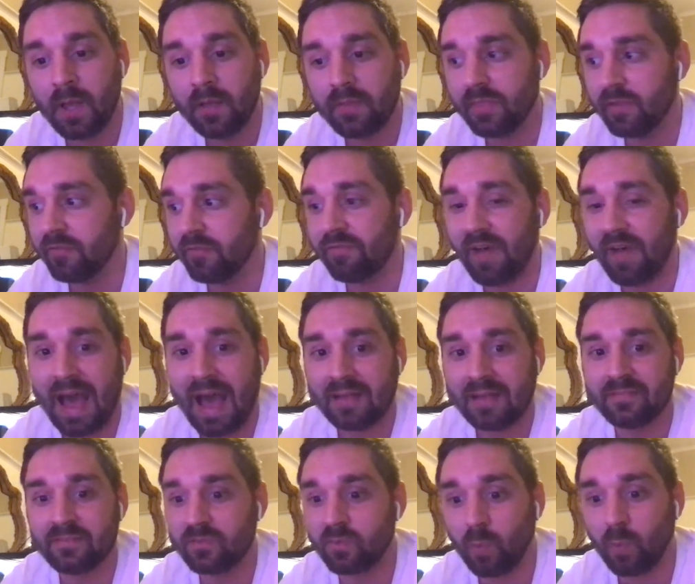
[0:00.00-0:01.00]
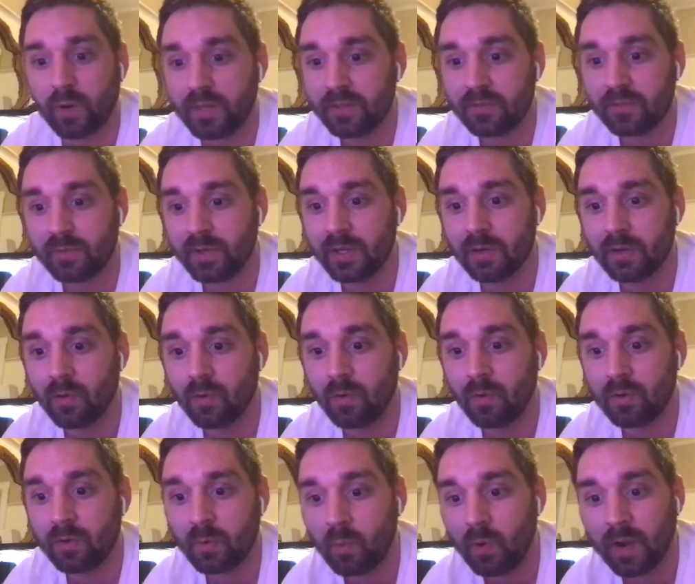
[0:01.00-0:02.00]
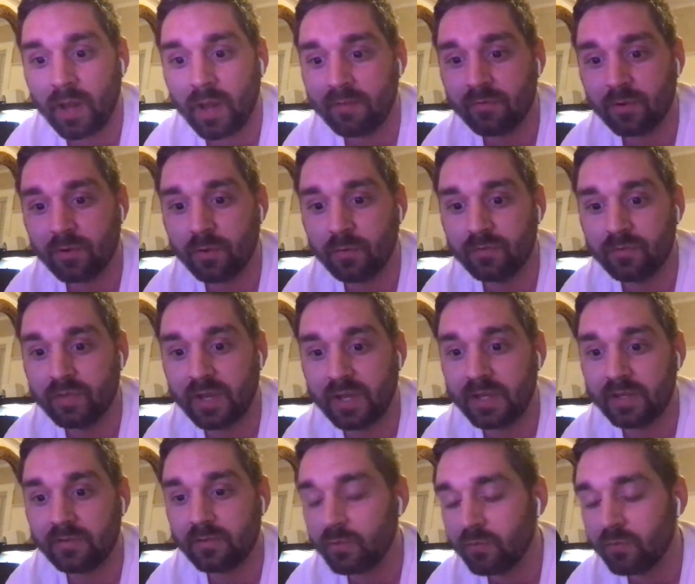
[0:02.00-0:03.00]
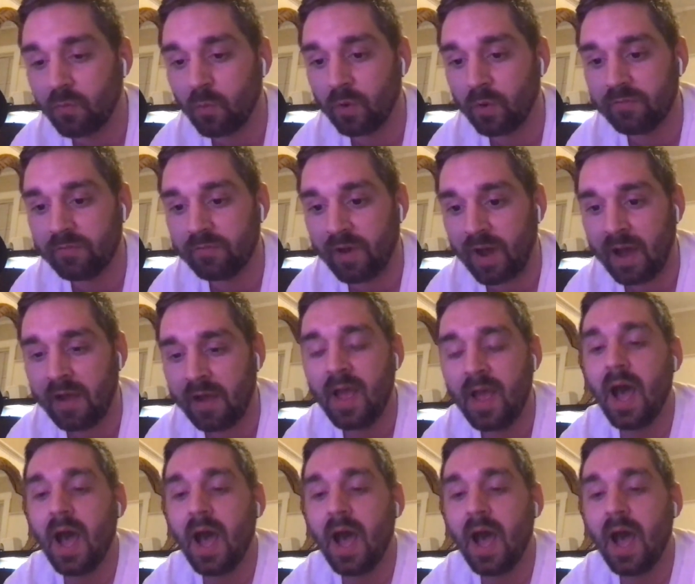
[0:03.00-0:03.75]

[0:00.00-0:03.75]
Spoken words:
the fast 23-year-old or whatever who's hitting 245?